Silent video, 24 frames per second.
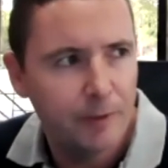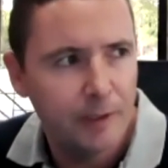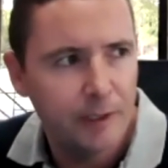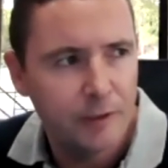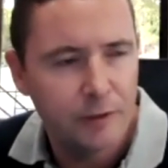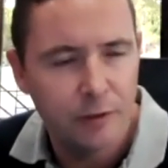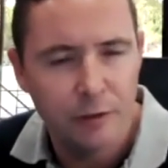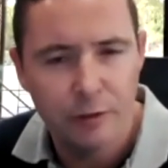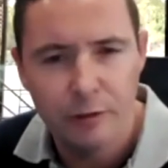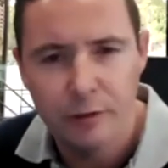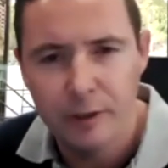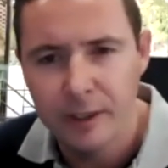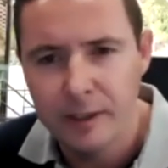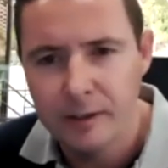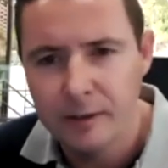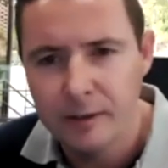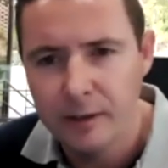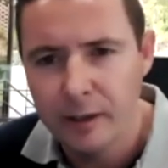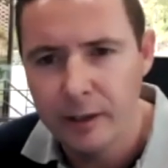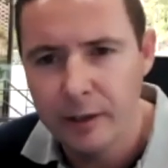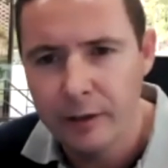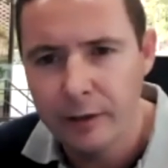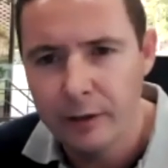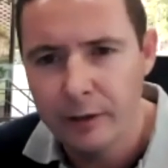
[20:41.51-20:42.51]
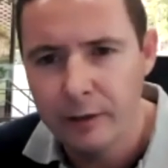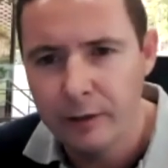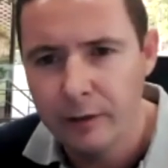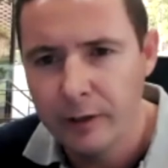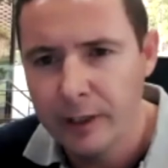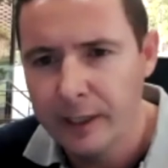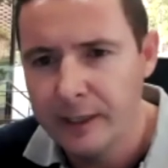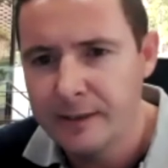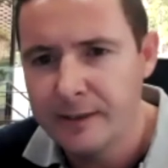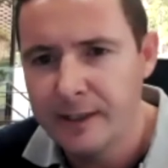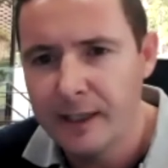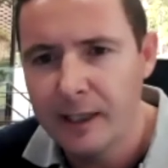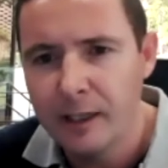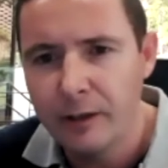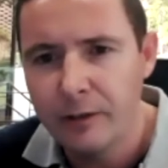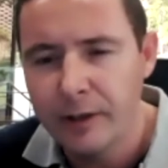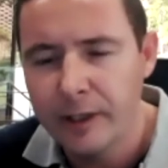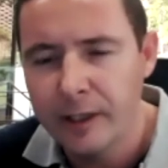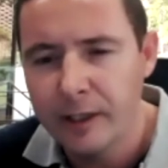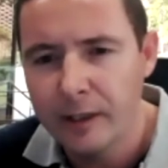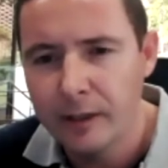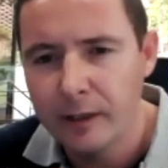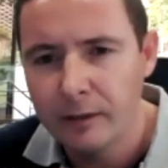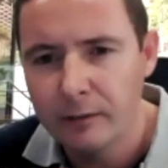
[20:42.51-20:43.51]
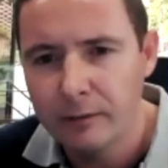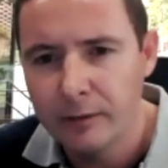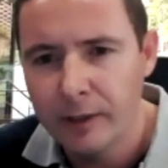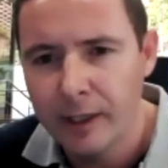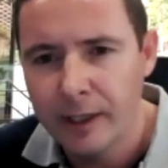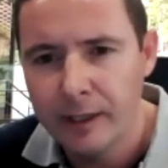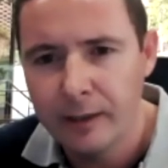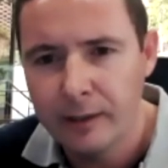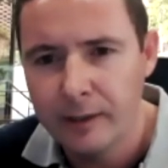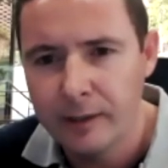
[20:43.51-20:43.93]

These are trends that are accelerating, right?